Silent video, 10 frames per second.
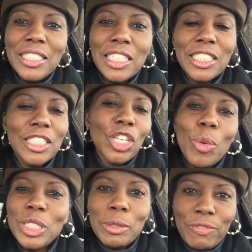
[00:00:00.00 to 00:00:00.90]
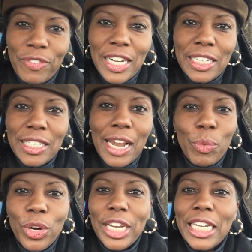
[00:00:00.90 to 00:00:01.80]
just it's always been fun
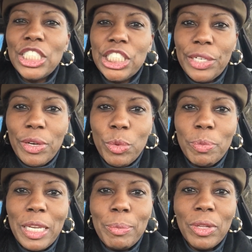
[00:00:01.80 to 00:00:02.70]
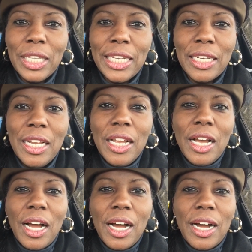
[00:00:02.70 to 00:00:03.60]
networking and sharing with people and
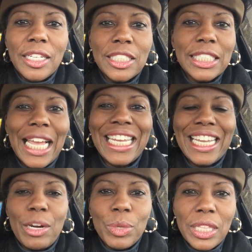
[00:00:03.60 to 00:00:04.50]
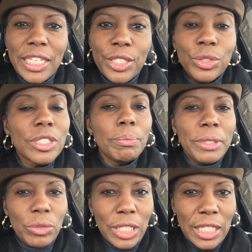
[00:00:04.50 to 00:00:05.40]
just hanging out with leaders and
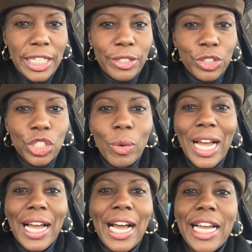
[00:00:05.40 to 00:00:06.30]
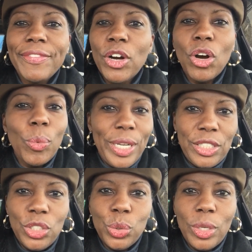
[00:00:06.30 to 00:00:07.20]
building leaders. So I've
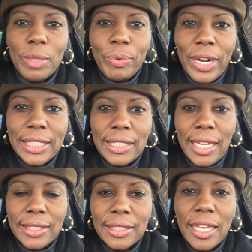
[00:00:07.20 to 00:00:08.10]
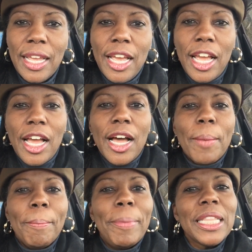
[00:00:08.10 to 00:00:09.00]
always enjoyed the process.
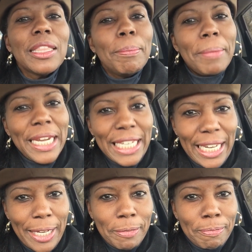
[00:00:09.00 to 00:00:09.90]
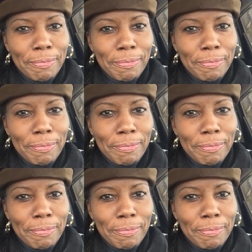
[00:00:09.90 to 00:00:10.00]
But the money,